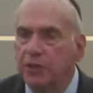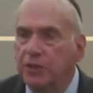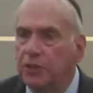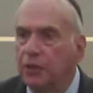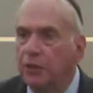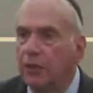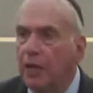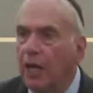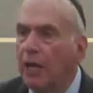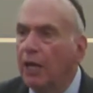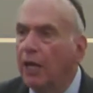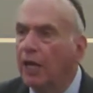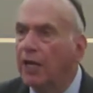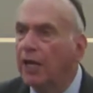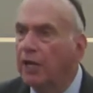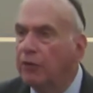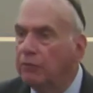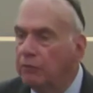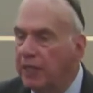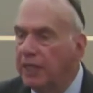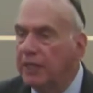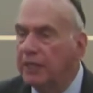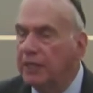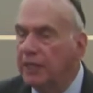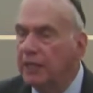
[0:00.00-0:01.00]
a, an
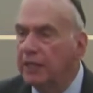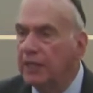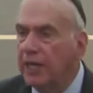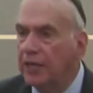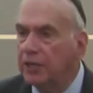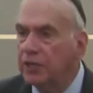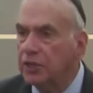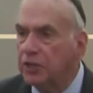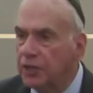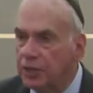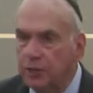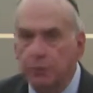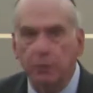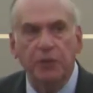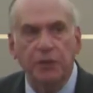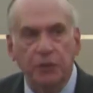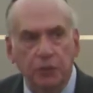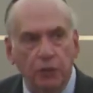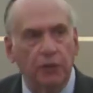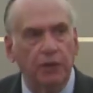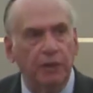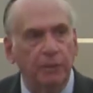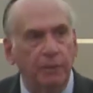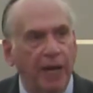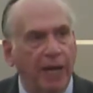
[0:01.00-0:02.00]
Iranian nationalist, we
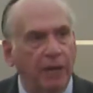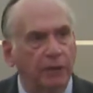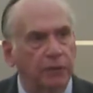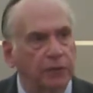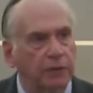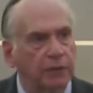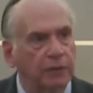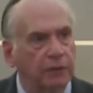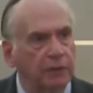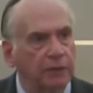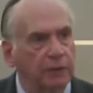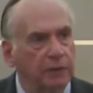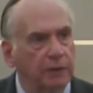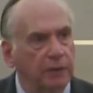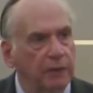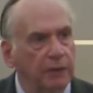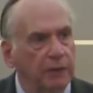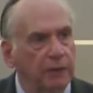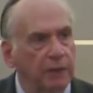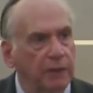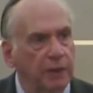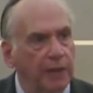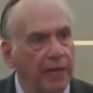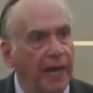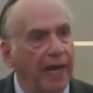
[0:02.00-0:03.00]
took him out.
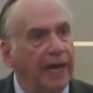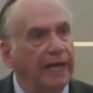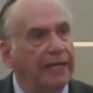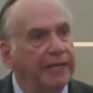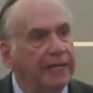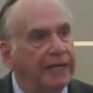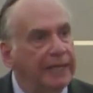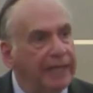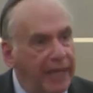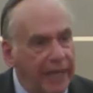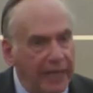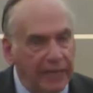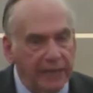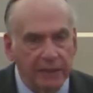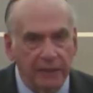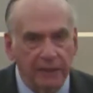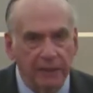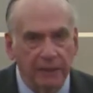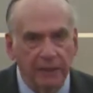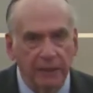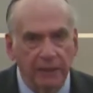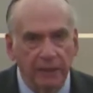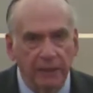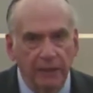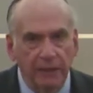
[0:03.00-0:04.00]
And again,
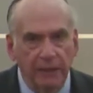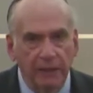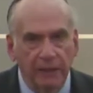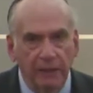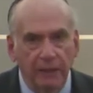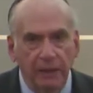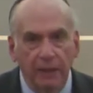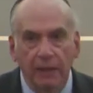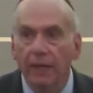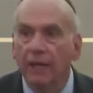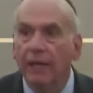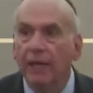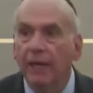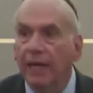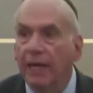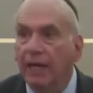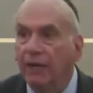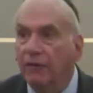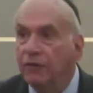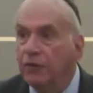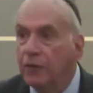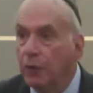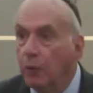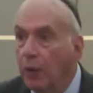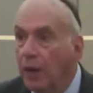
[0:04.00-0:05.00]

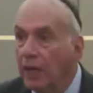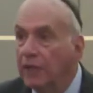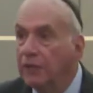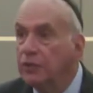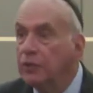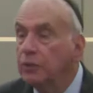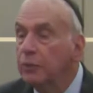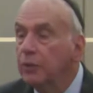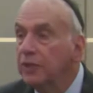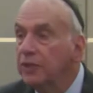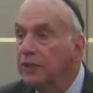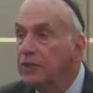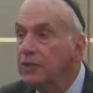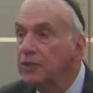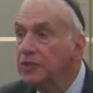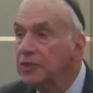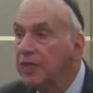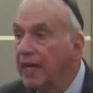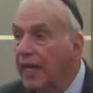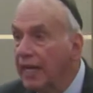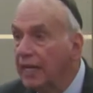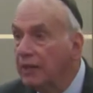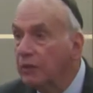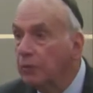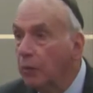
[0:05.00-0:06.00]
if you want to
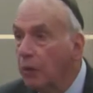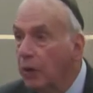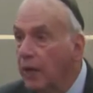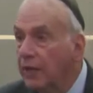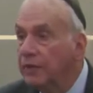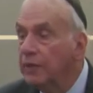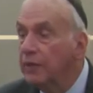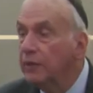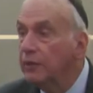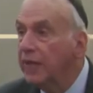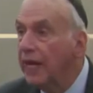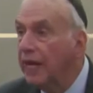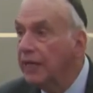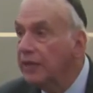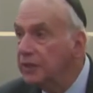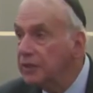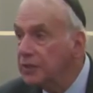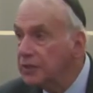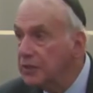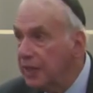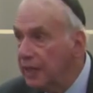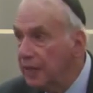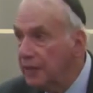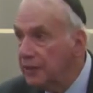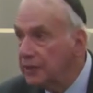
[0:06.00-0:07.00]
understand why the United
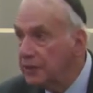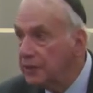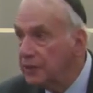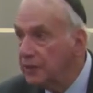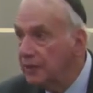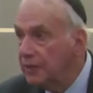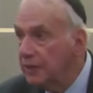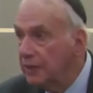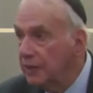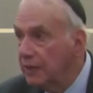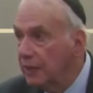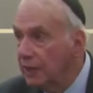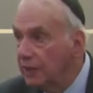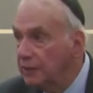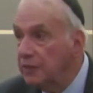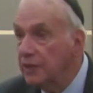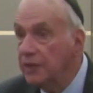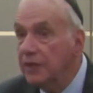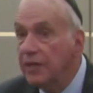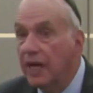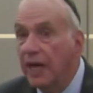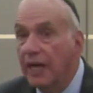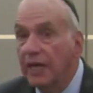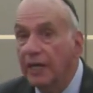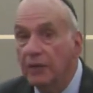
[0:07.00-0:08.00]
States, under
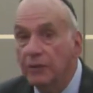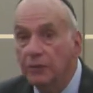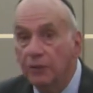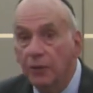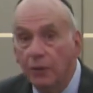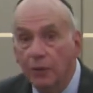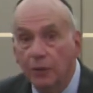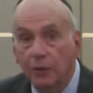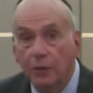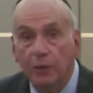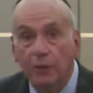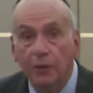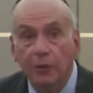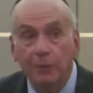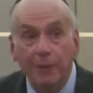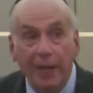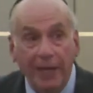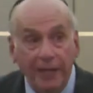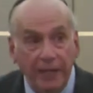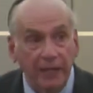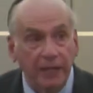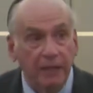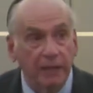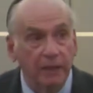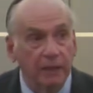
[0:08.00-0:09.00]
the Ayatollah
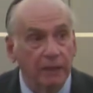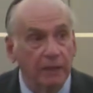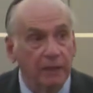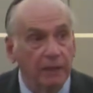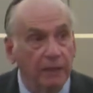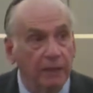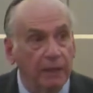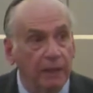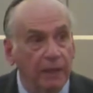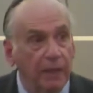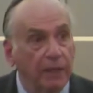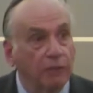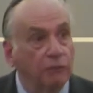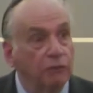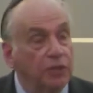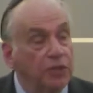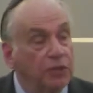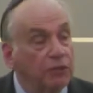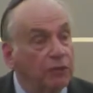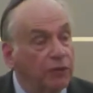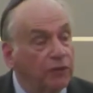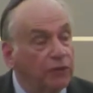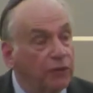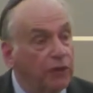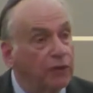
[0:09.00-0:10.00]
Khomeini,
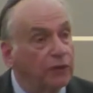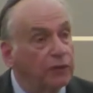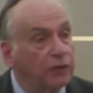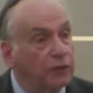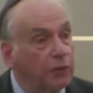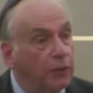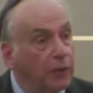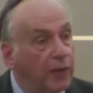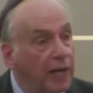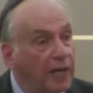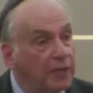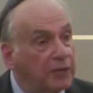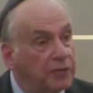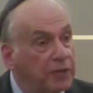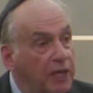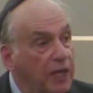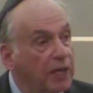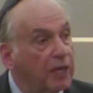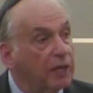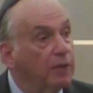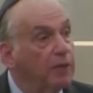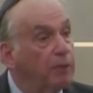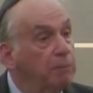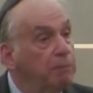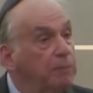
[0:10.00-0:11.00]
was referred to as
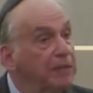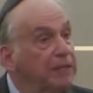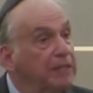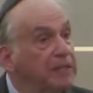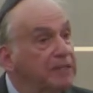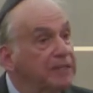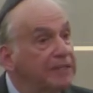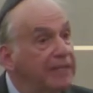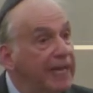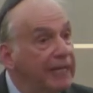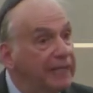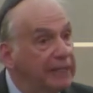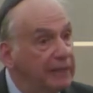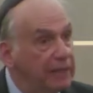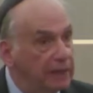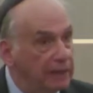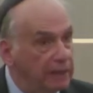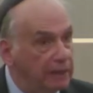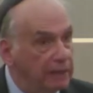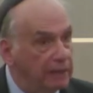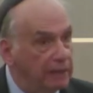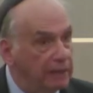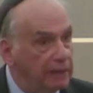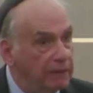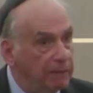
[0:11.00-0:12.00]
the big Satan,
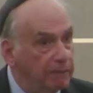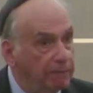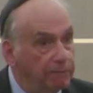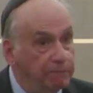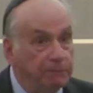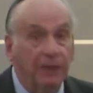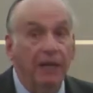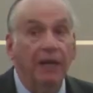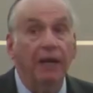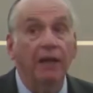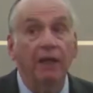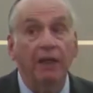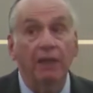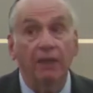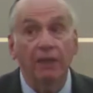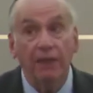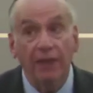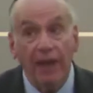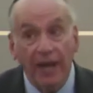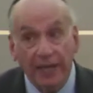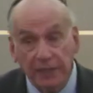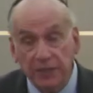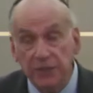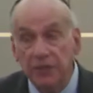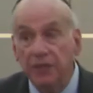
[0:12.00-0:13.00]

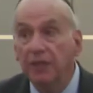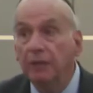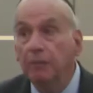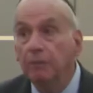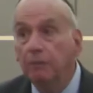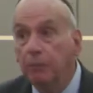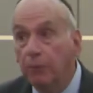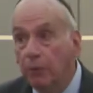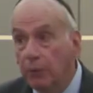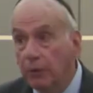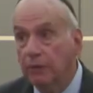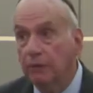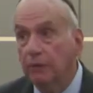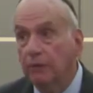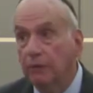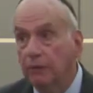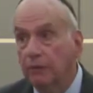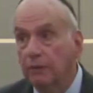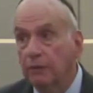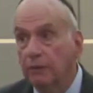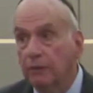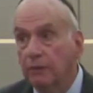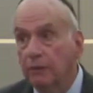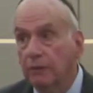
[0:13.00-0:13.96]
that's important.